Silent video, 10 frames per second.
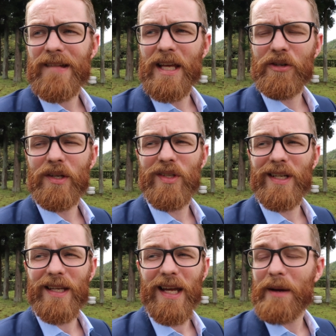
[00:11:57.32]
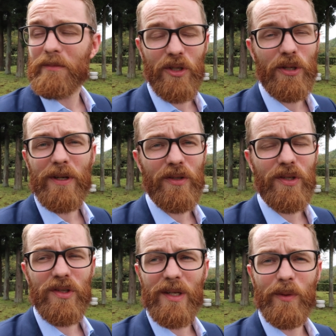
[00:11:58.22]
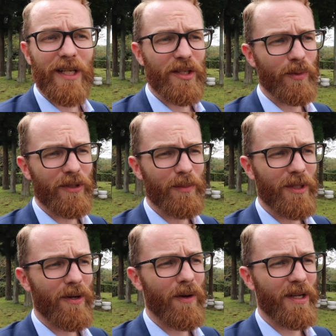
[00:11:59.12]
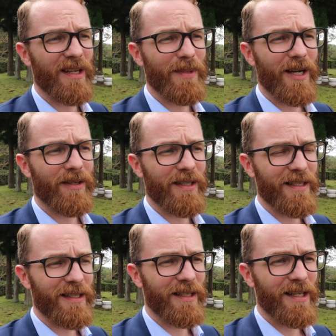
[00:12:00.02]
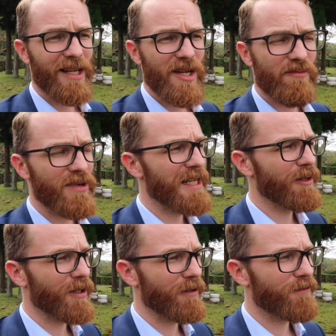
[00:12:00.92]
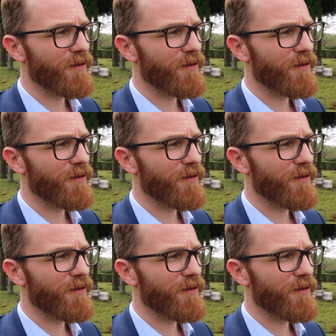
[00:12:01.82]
Interesting day. I'm curious to see what else we'll be talking about and uh, really looking